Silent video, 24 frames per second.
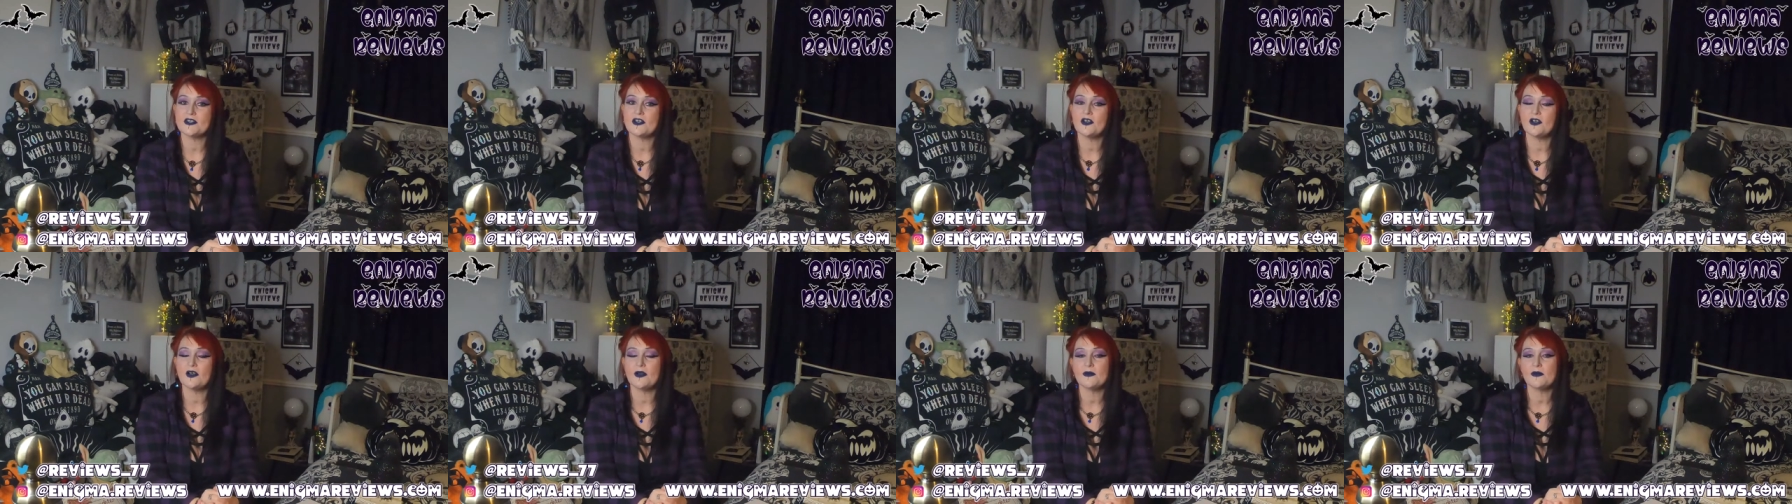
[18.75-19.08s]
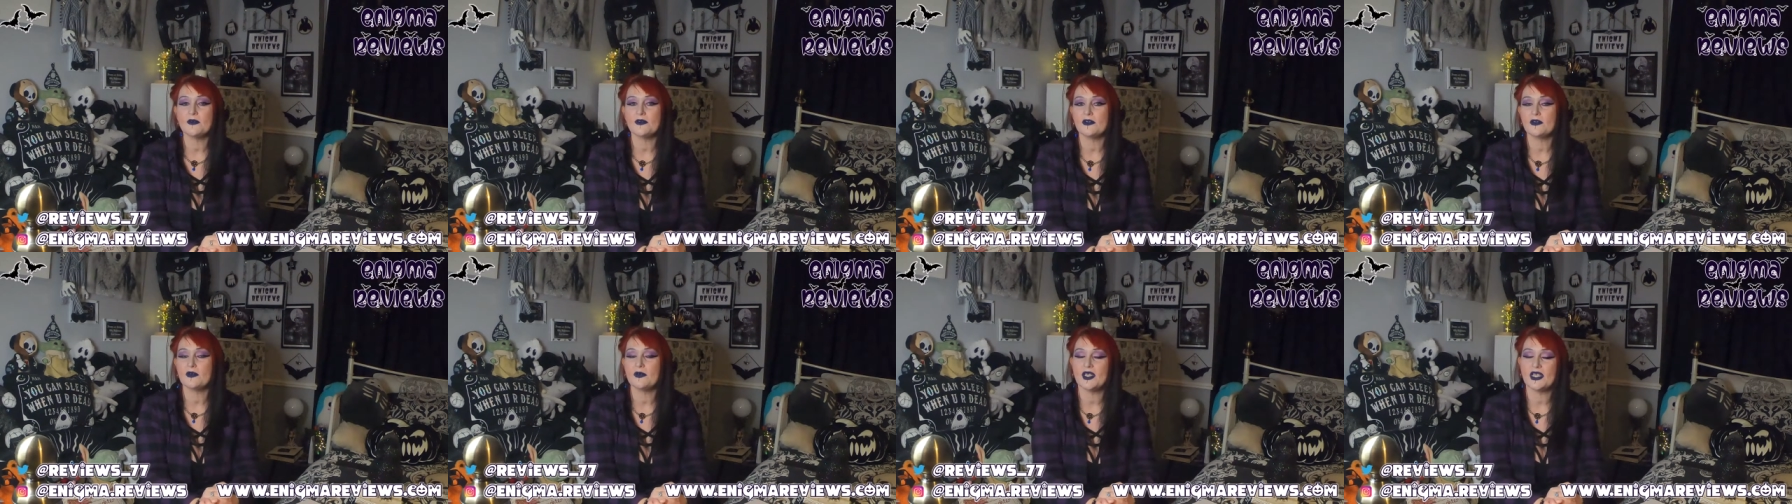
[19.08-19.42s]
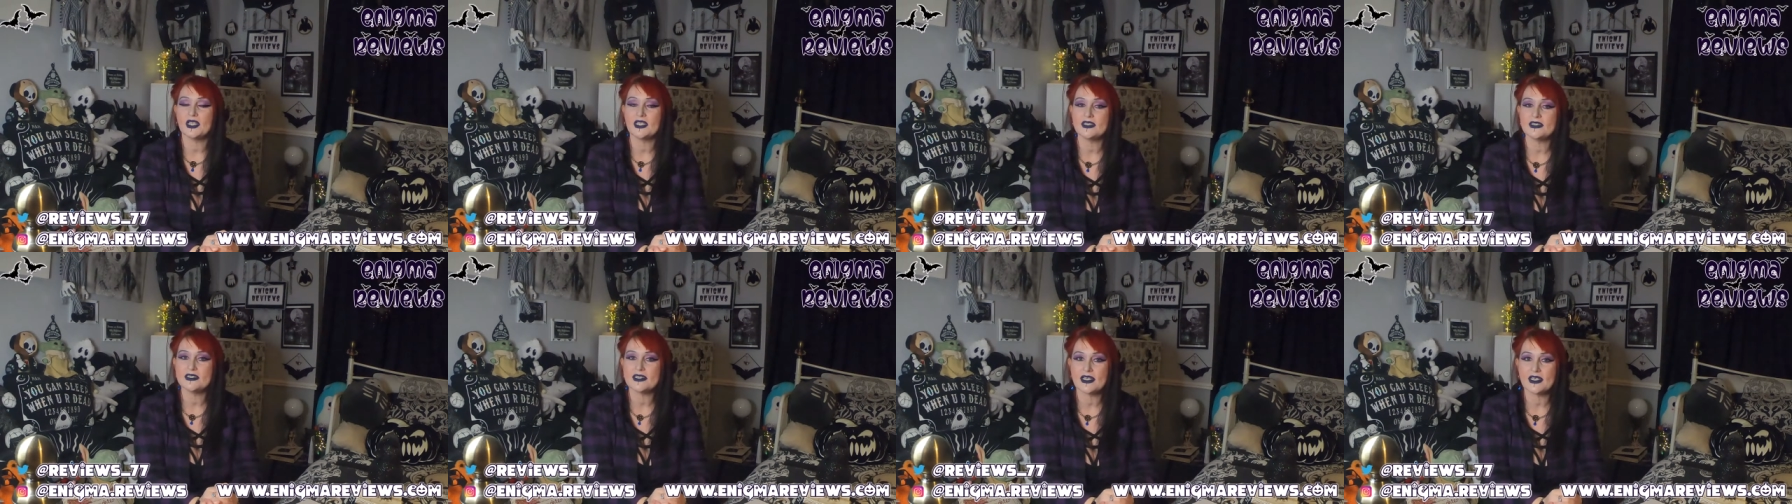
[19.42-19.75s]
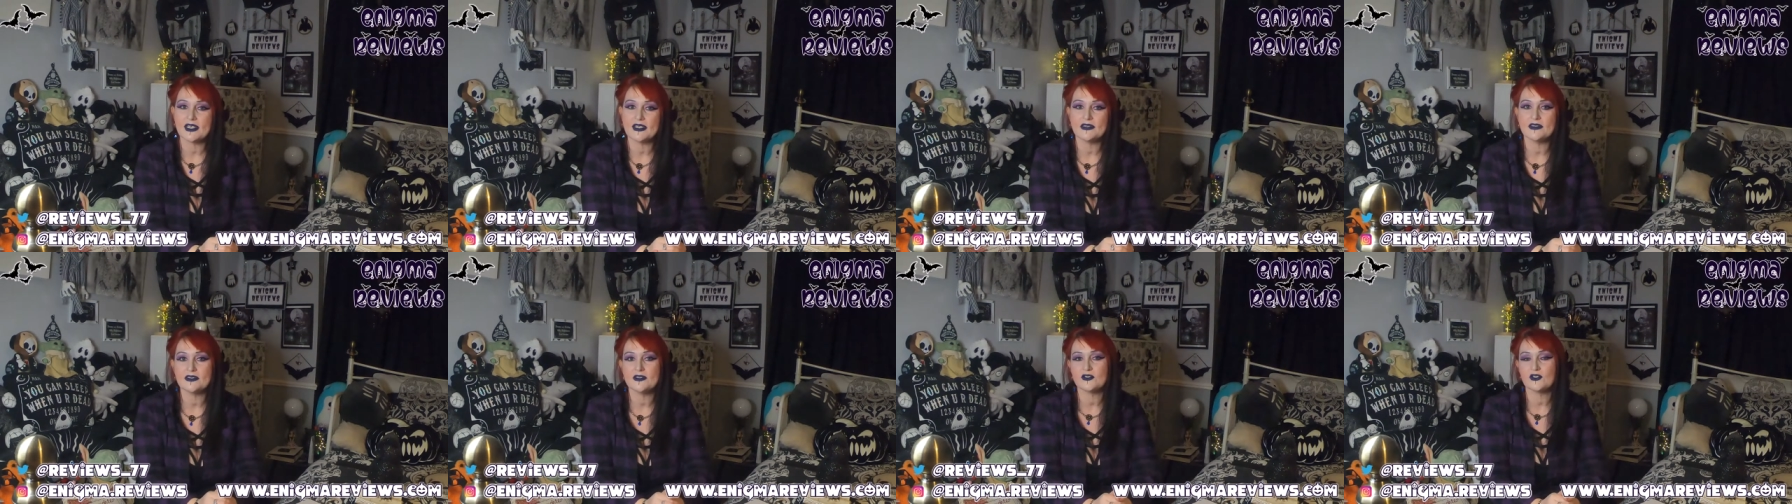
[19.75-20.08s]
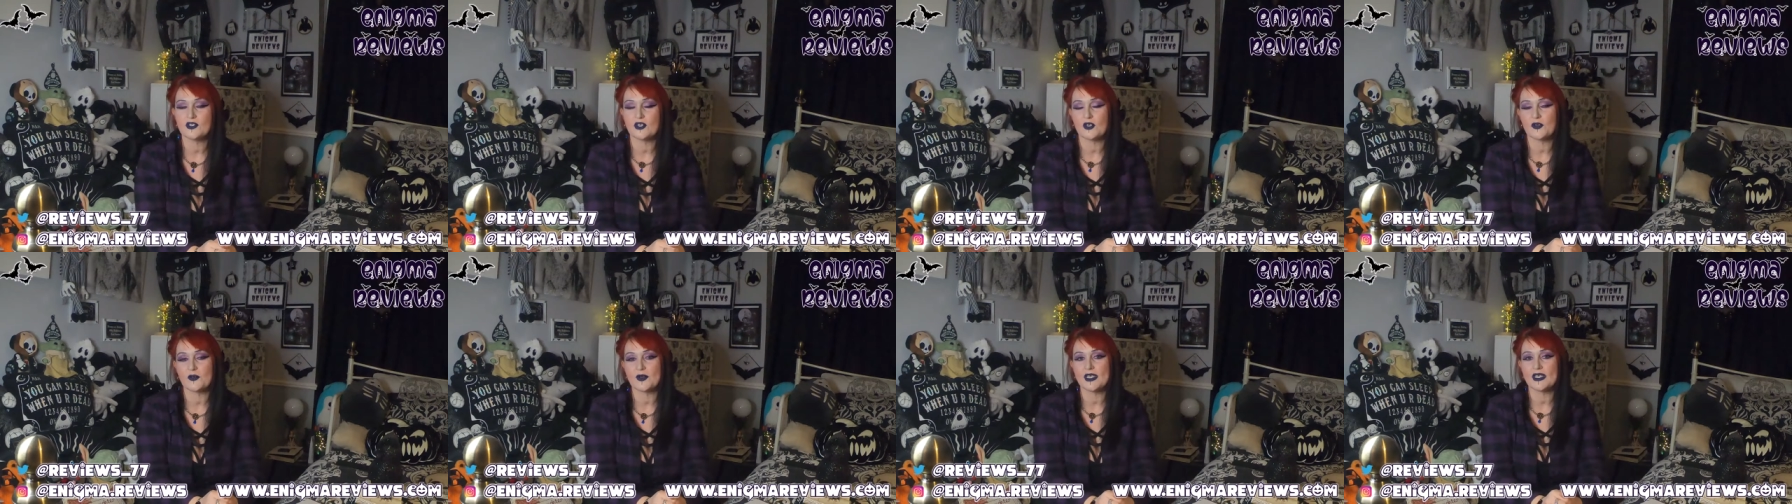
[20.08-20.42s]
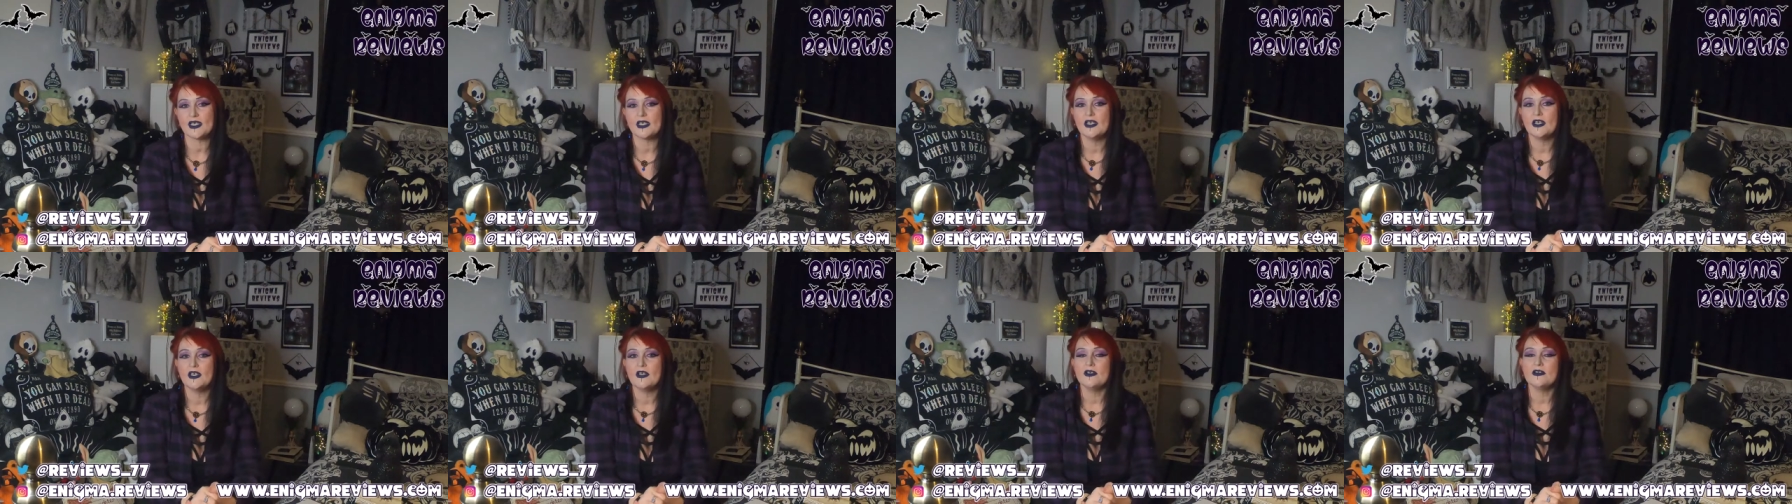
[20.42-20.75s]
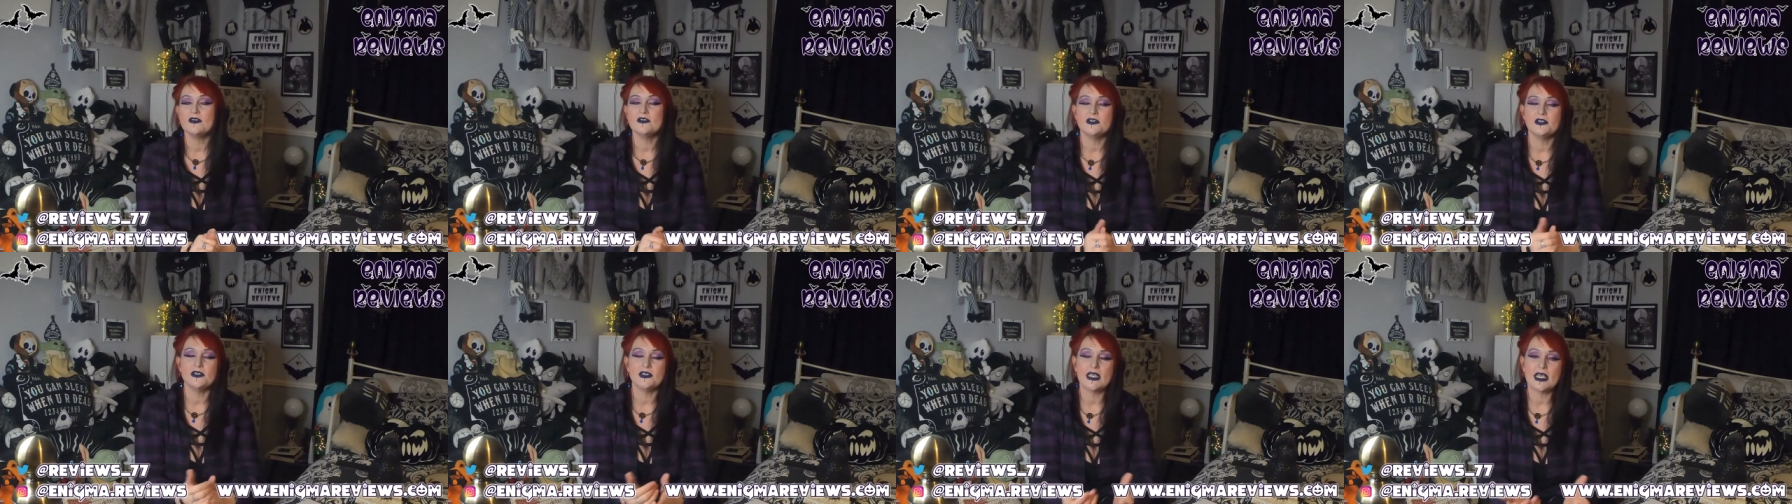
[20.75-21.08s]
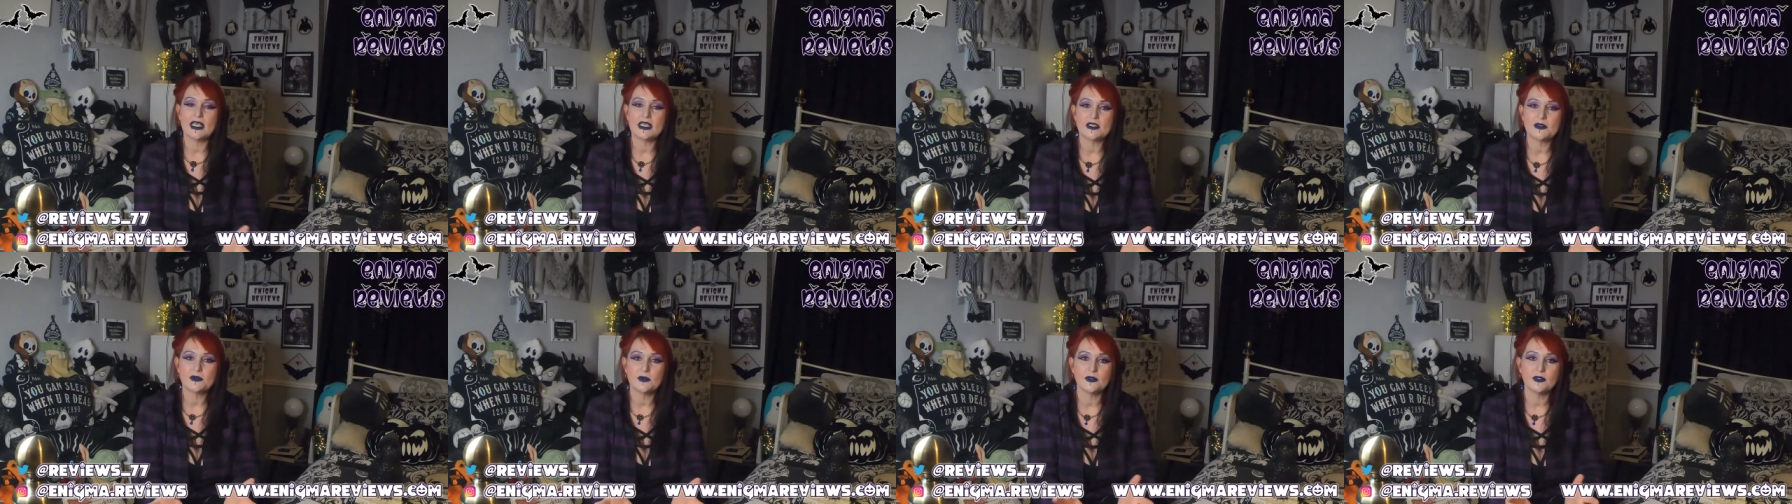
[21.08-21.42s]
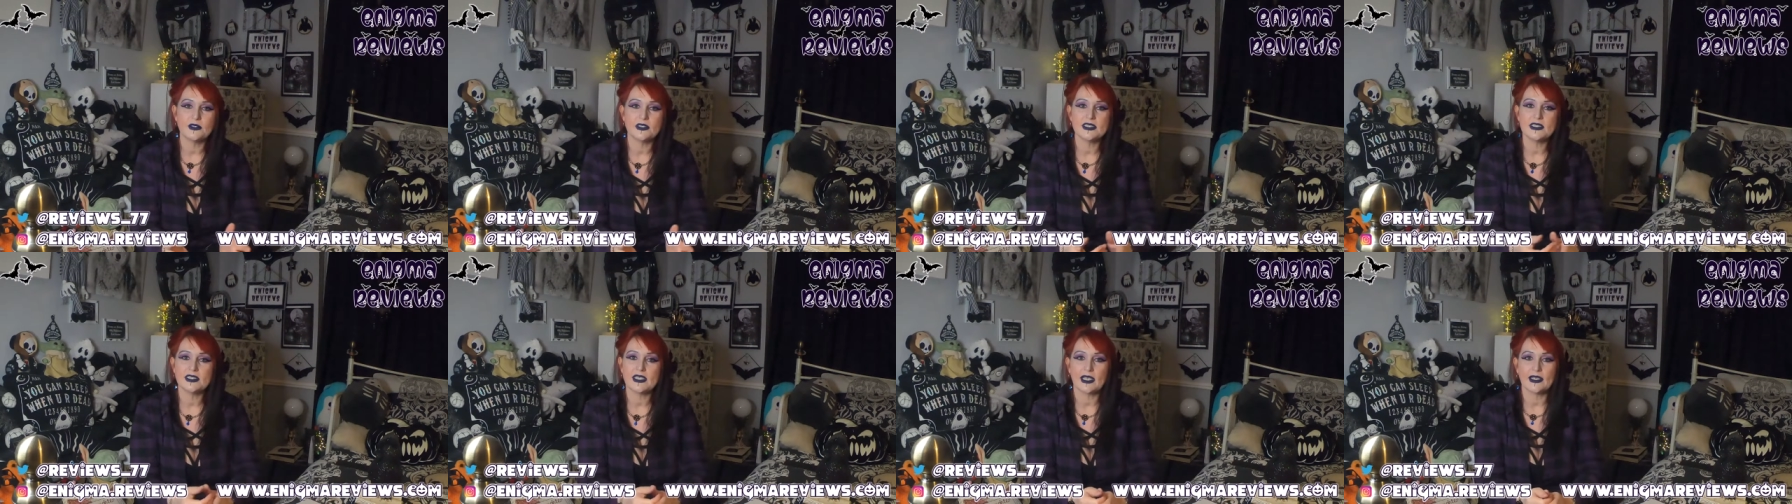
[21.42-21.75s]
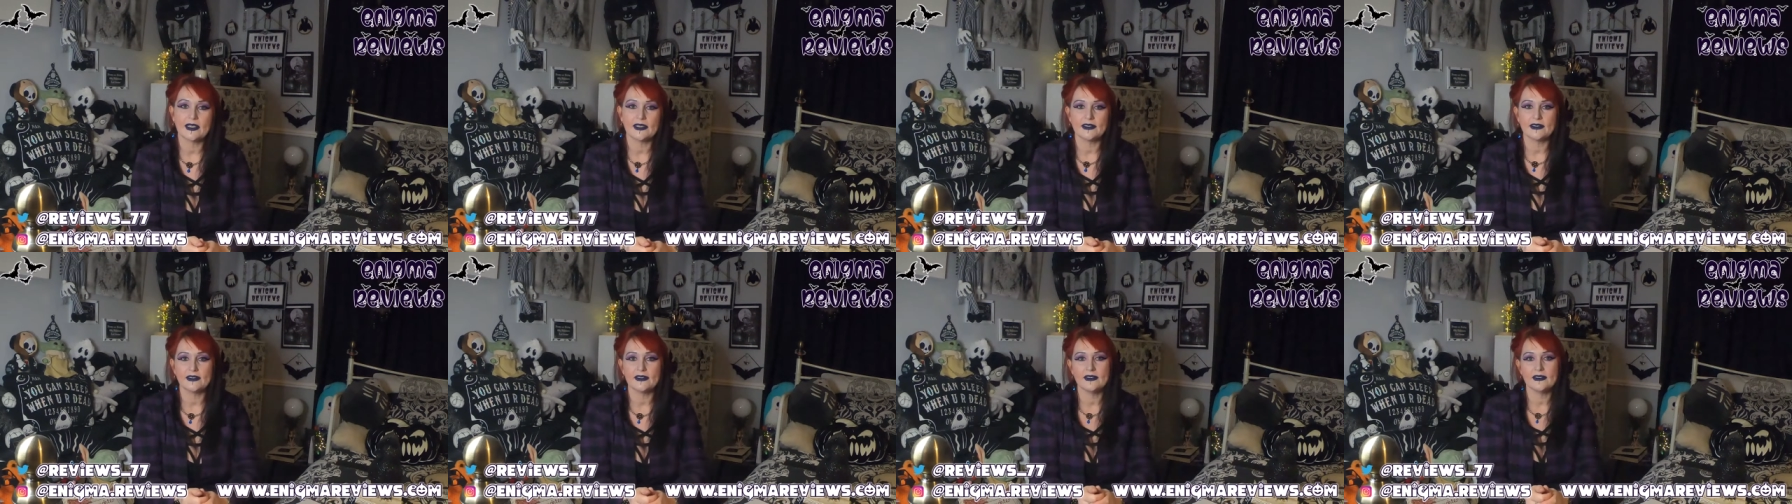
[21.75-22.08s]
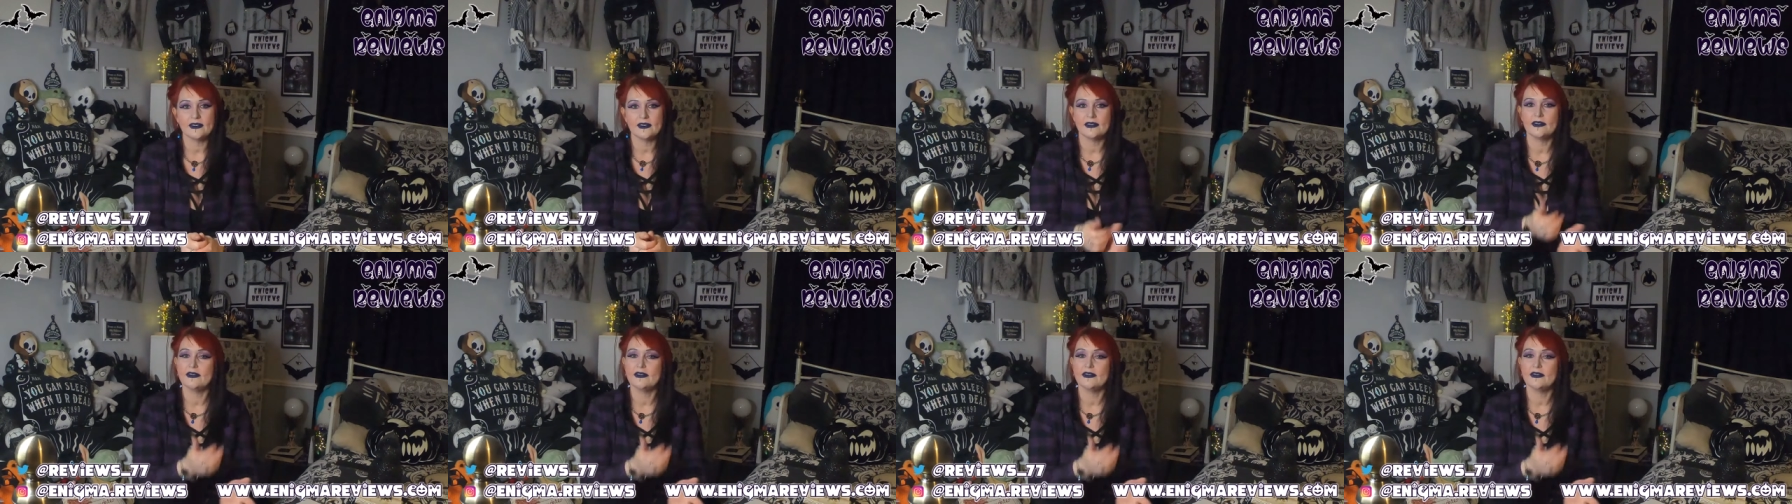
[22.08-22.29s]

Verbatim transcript: so I'm going to quickly tell you the story so you get to understand